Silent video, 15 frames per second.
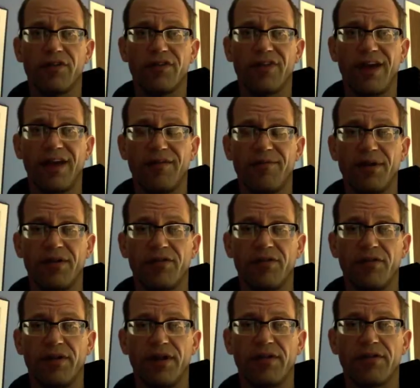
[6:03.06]
that of
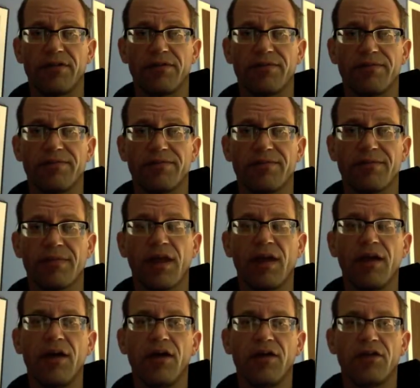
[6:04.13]
peacefulness.
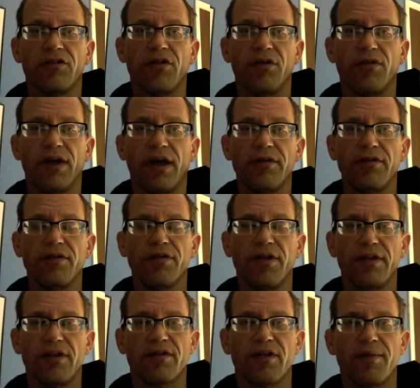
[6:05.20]
So the other thing
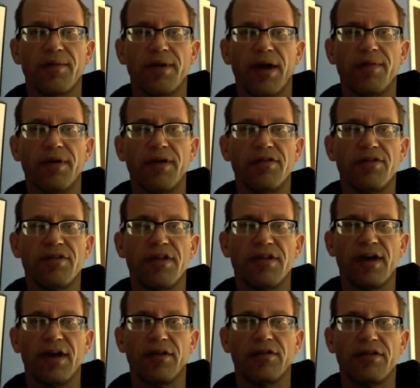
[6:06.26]
that's coming up is the
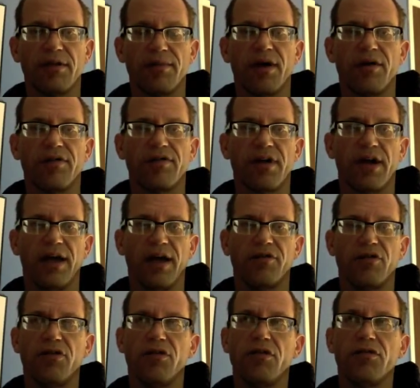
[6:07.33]
teleseminars, and I have
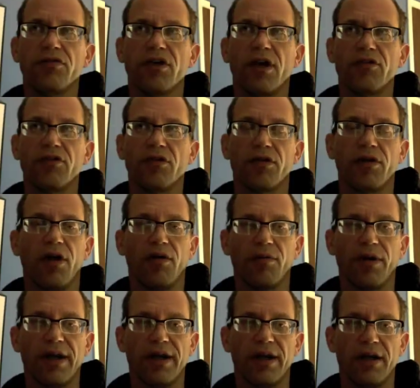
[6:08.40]
2 scheduled
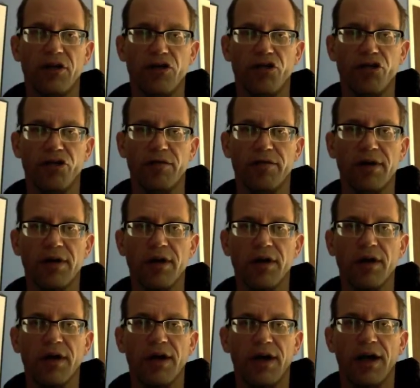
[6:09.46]
already in June,
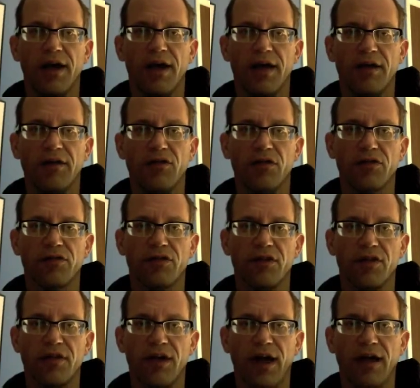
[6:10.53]
and you'll see
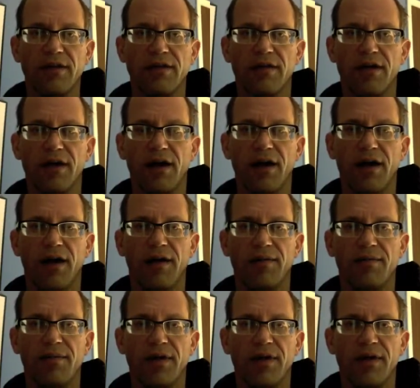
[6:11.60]
that.
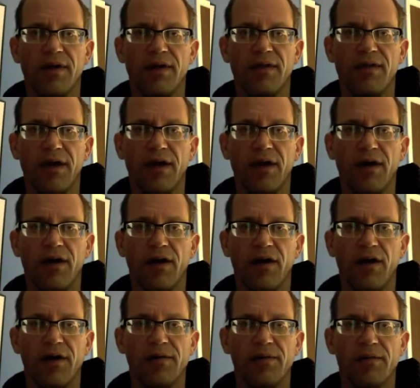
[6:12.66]
They
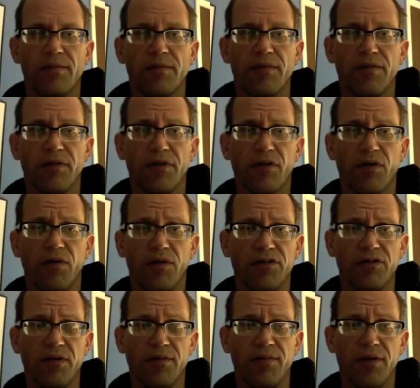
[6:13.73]
are the Course
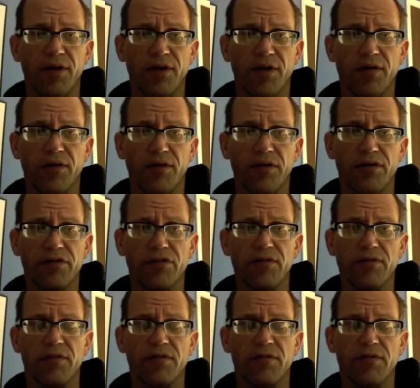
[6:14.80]
in Miracles,